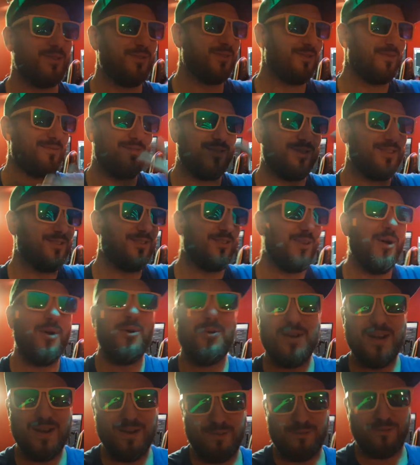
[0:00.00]
so
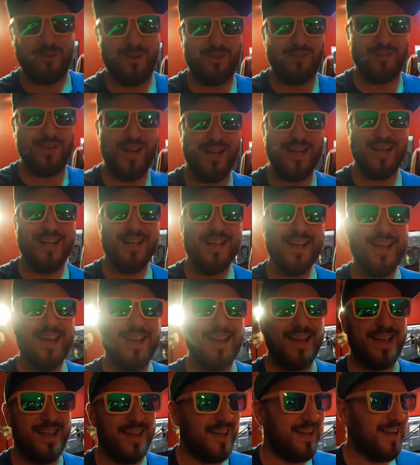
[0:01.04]
different, right?
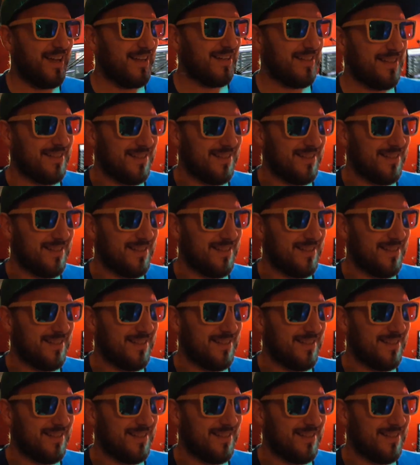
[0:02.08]
And